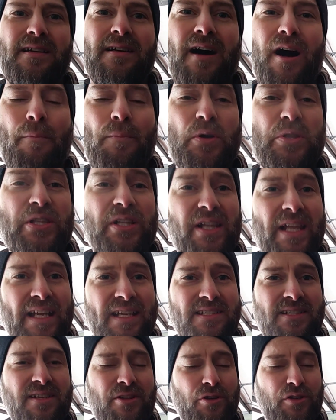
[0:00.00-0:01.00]
I'll put the
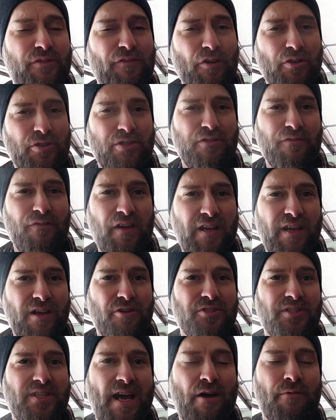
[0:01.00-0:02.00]
links to those first 2
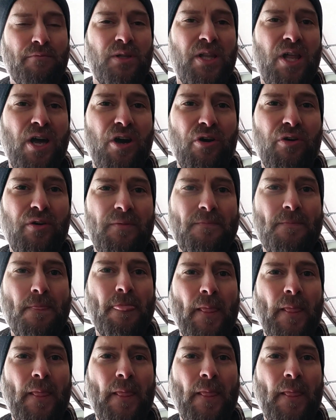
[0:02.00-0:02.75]
videos down below,